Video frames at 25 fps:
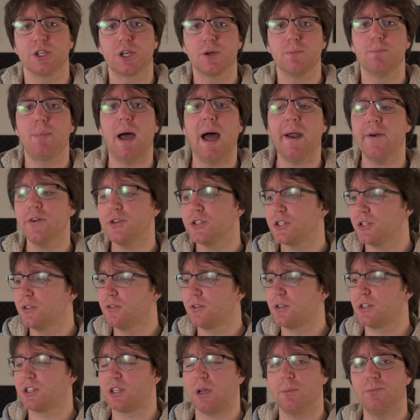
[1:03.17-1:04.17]
comparison
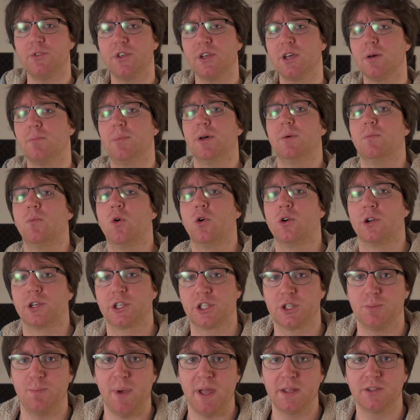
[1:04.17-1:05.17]
to something a bit more
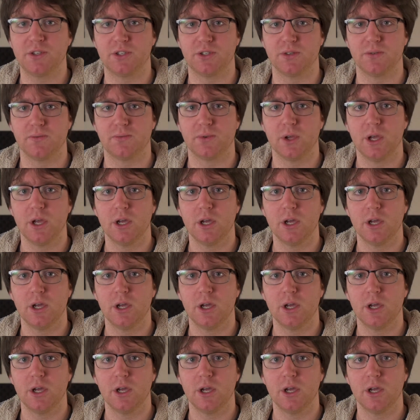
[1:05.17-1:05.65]
expensive,